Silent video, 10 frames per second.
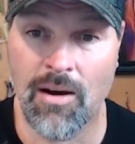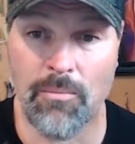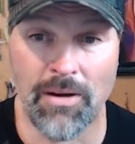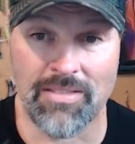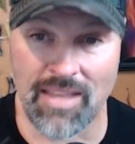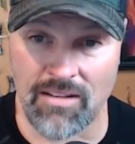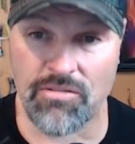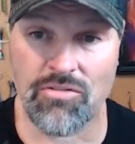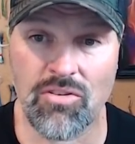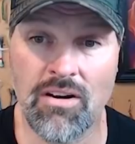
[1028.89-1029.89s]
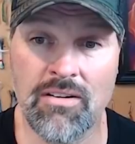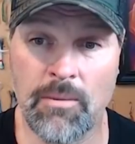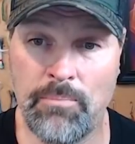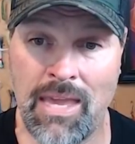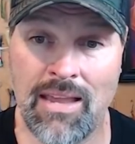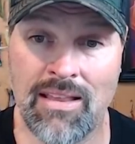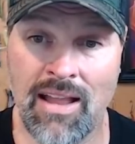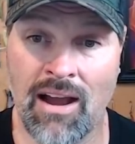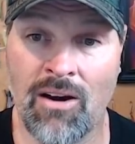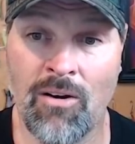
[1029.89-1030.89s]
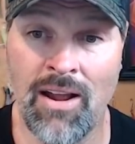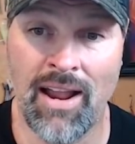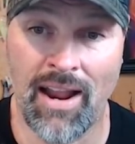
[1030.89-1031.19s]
but things are starting to peak now,